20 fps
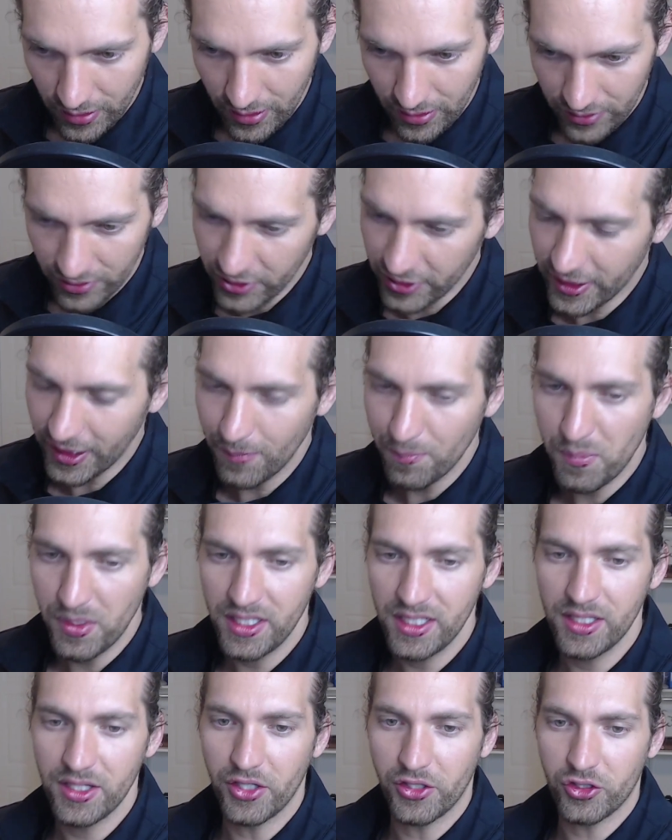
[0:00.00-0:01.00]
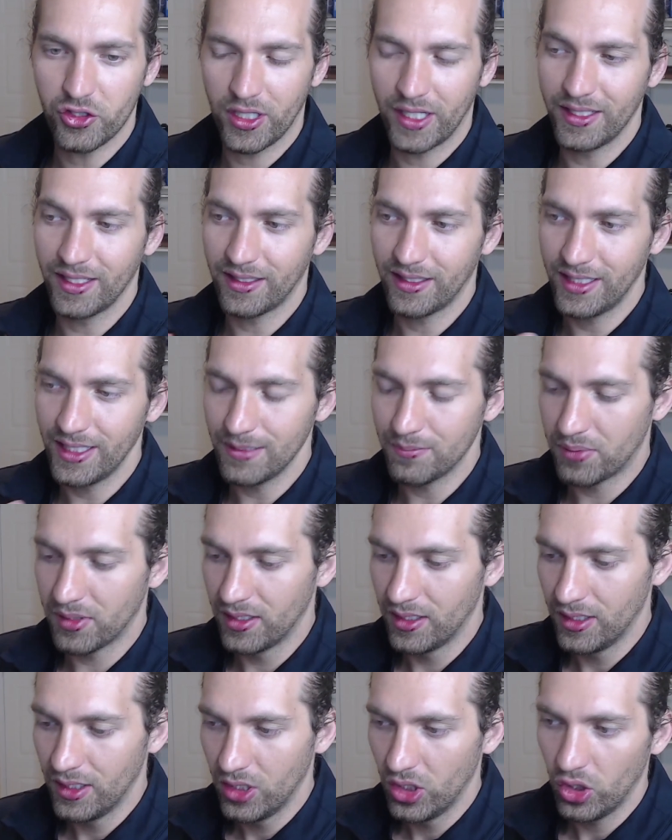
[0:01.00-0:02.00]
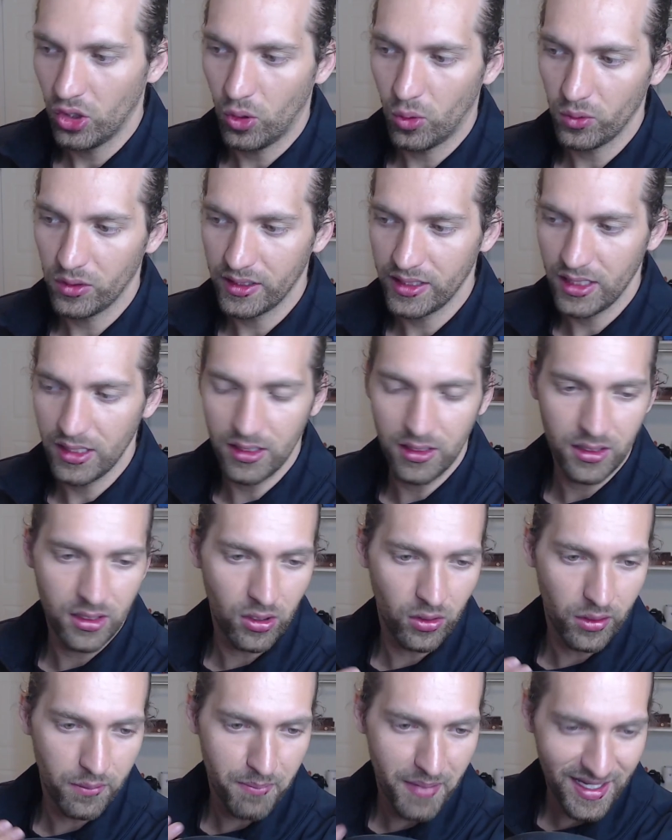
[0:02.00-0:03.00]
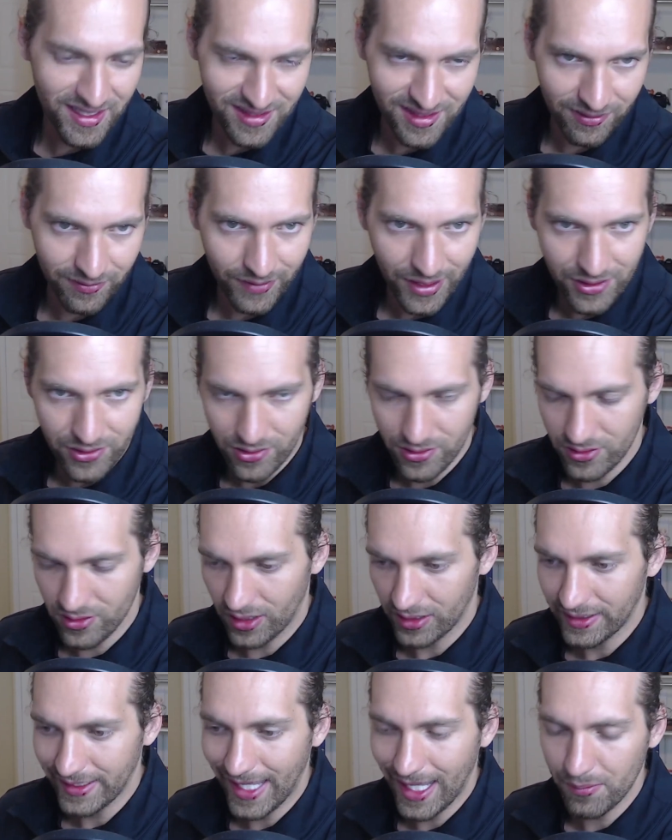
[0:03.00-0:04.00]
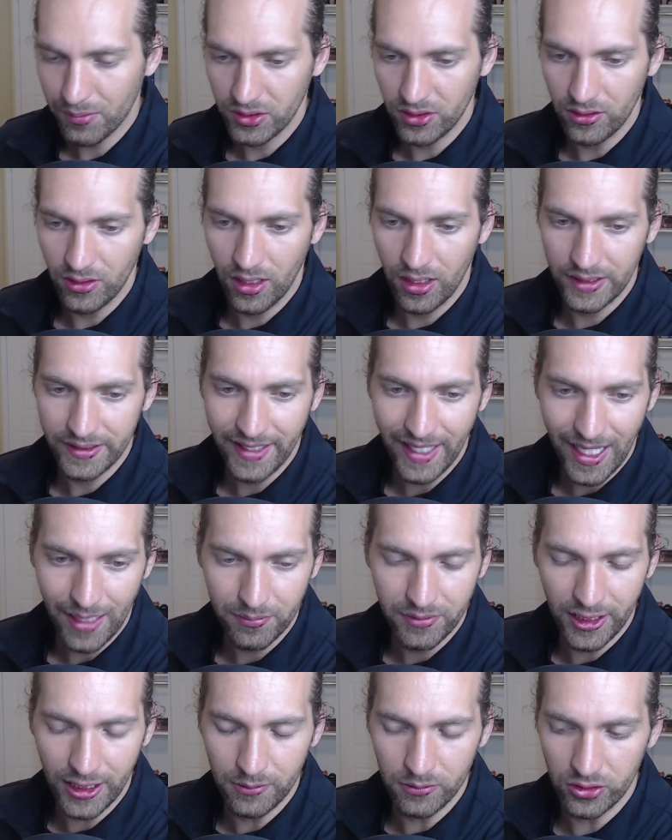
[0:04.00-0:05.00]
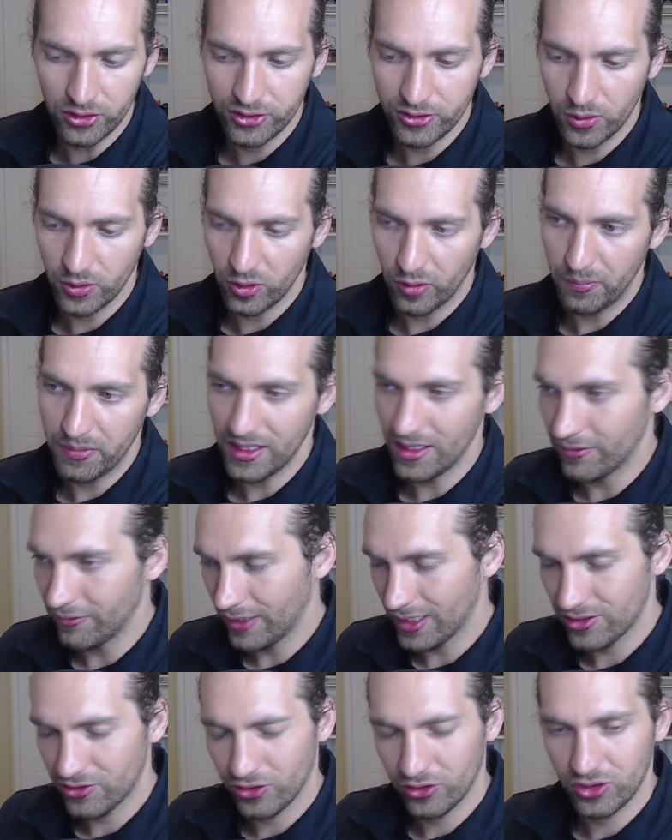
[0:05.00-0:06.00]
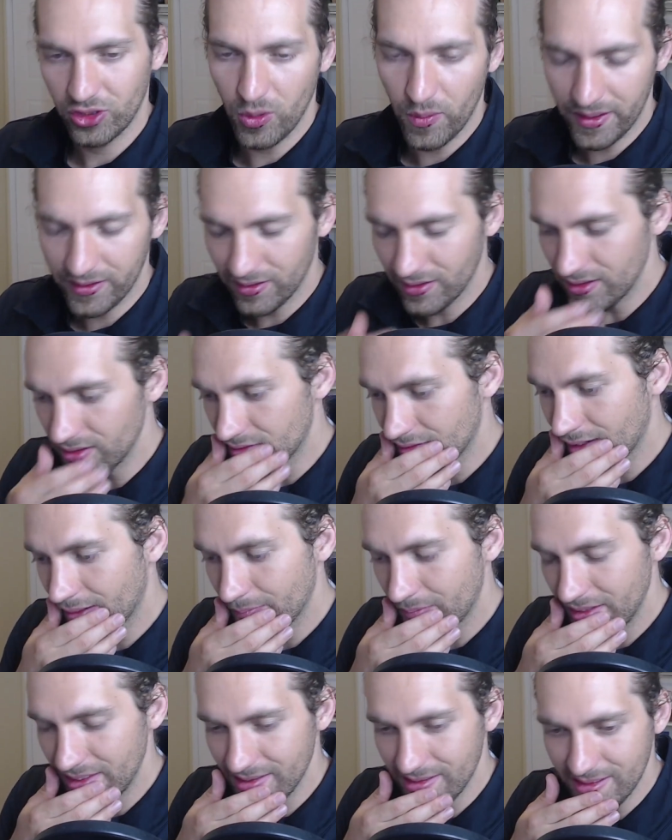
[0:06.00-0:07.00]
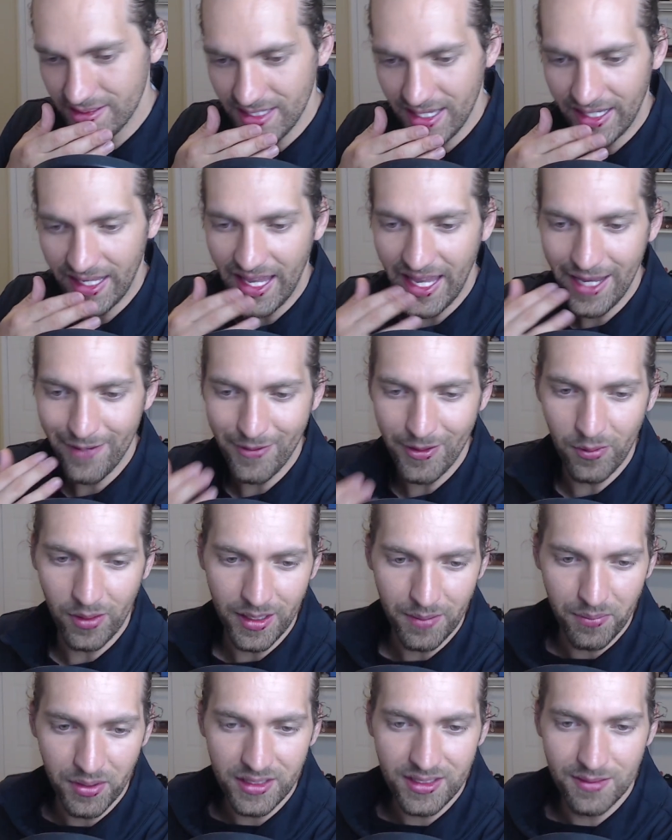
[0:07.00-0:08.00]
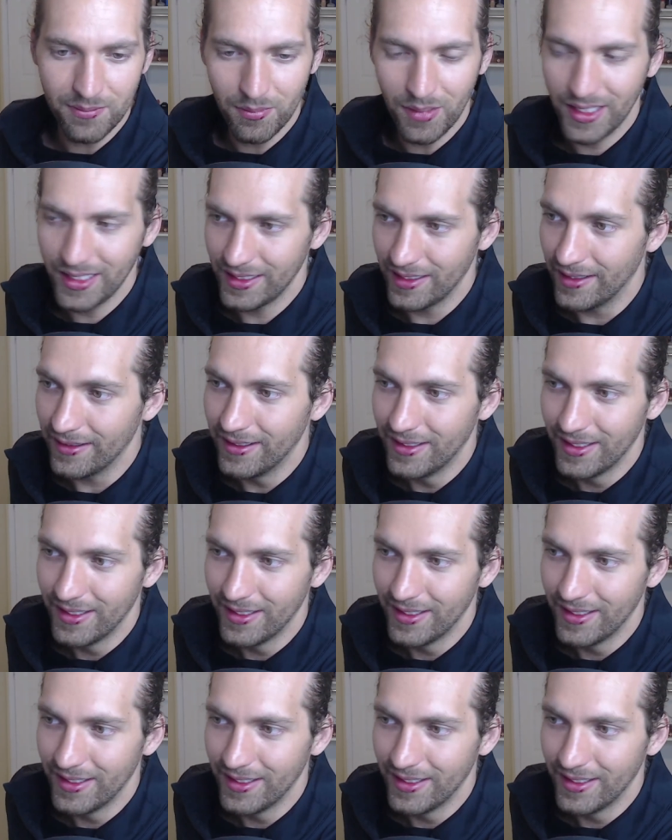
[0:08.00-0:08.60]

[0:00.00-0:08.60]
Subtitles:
their company. They're trying to keep only the best investors on cap tables. So there'll be investors going to these companies and saying, "Hey, we want to put some money in,"